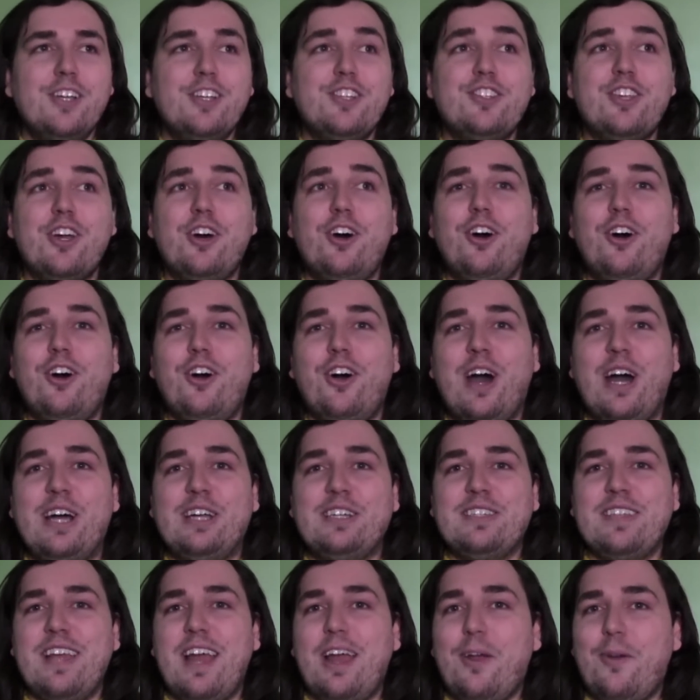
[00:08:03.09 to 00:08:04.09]
So I
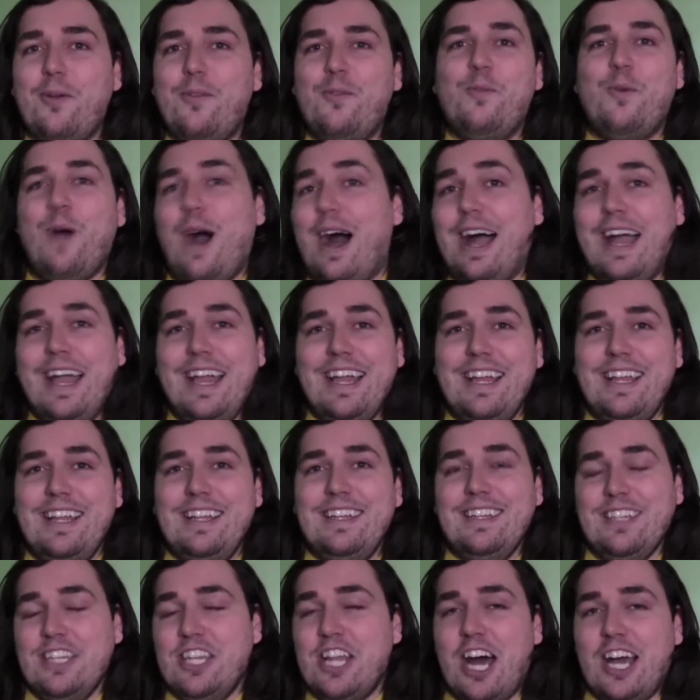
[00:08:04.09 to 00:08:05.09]
was like, why
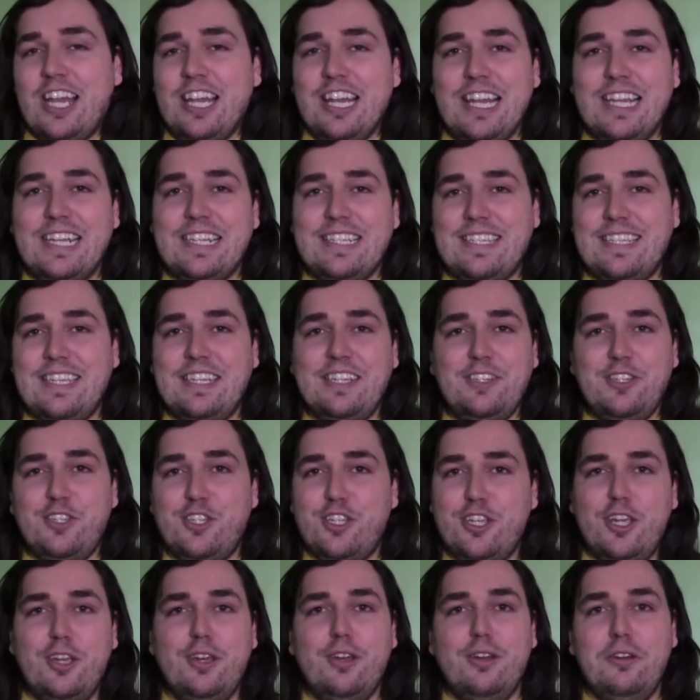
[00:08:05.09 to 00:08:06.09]
not listen
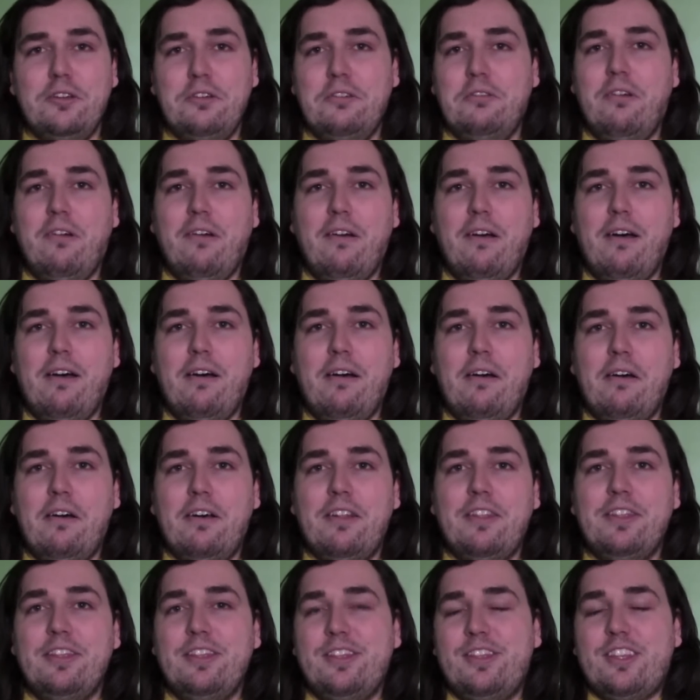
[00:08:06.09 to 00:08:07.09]
to
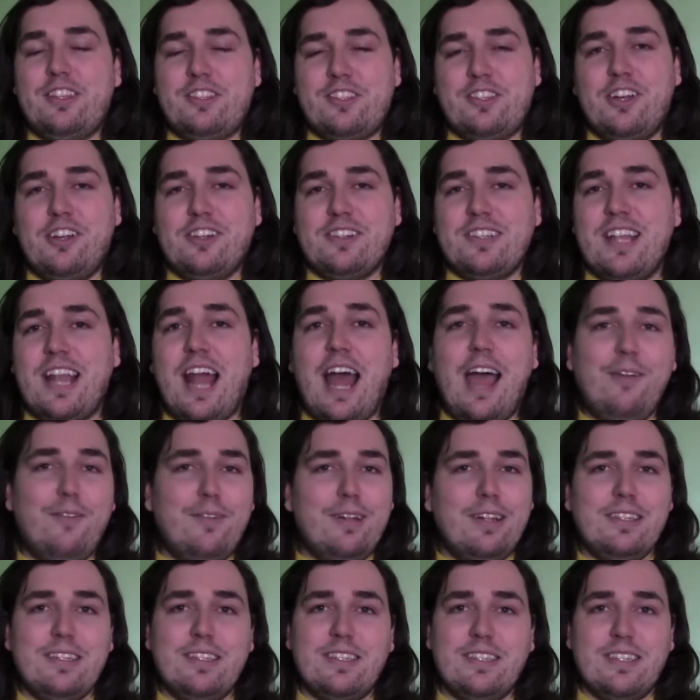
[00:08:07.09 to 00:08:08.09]
the songs that I
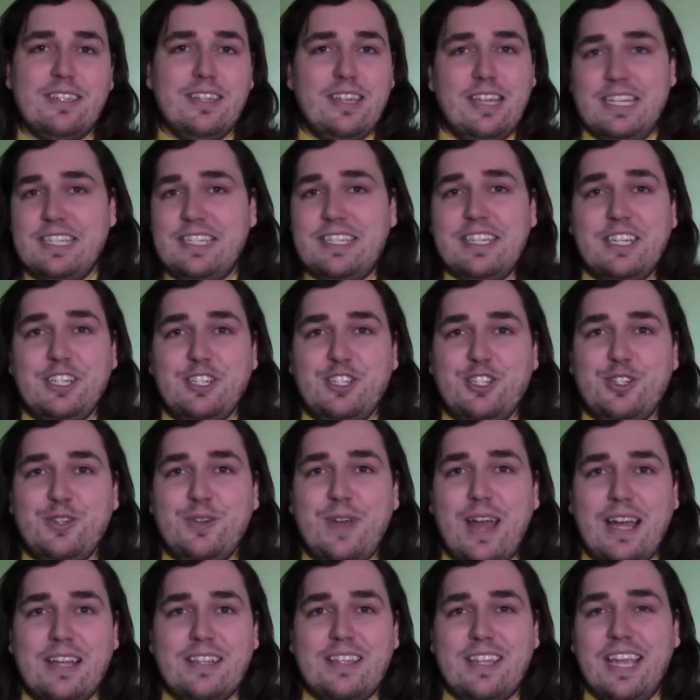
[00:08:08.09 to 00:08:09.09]
was listening
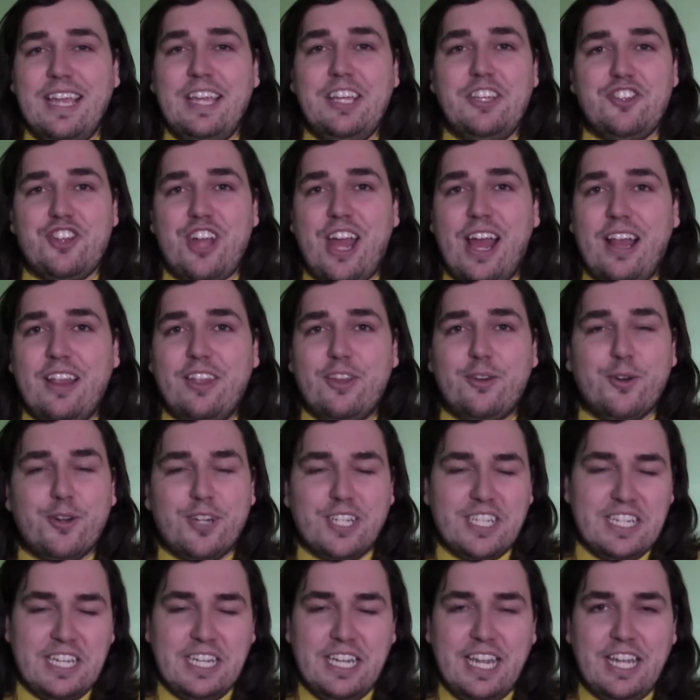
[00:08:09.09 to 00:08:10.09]
to as a child
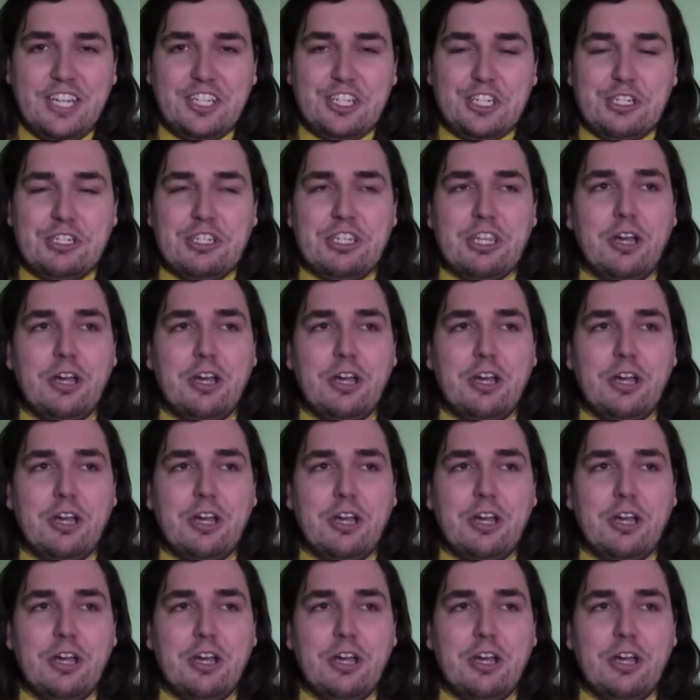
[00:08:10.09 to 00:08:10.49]
or a teenager.